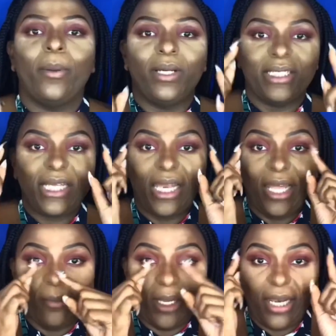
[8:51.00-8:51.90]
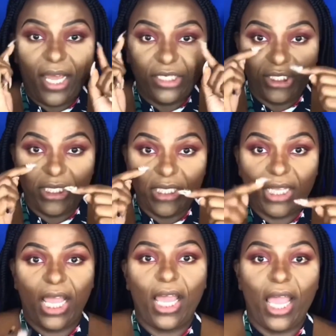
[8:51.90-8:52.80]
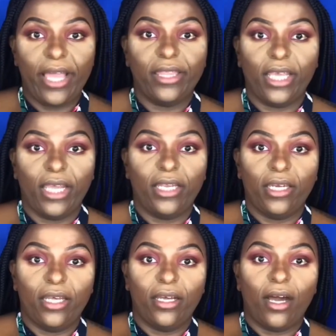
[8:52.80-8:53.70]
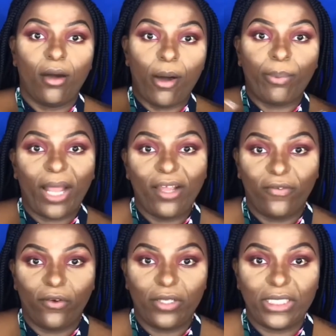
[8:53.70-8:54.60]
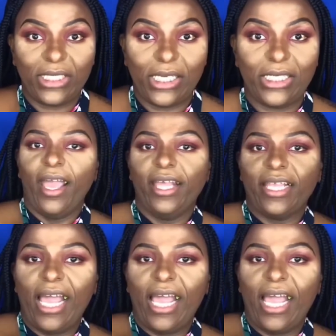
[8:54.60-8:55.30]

I'm gonna tightline my lashes and then apply falsies.